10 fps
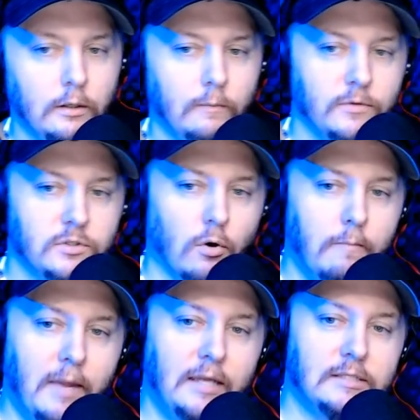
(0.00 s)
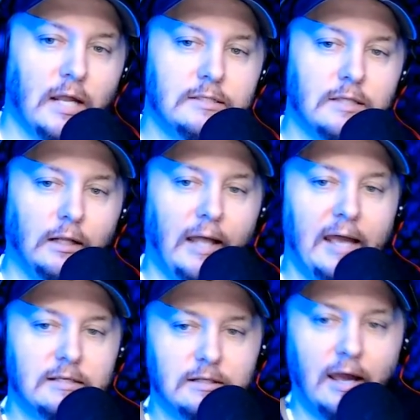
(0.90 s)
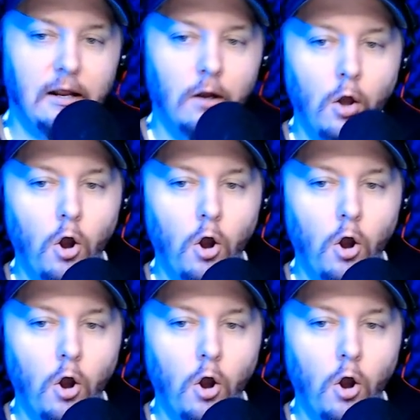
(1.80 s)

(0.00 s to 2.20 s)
So it makes sense that last night,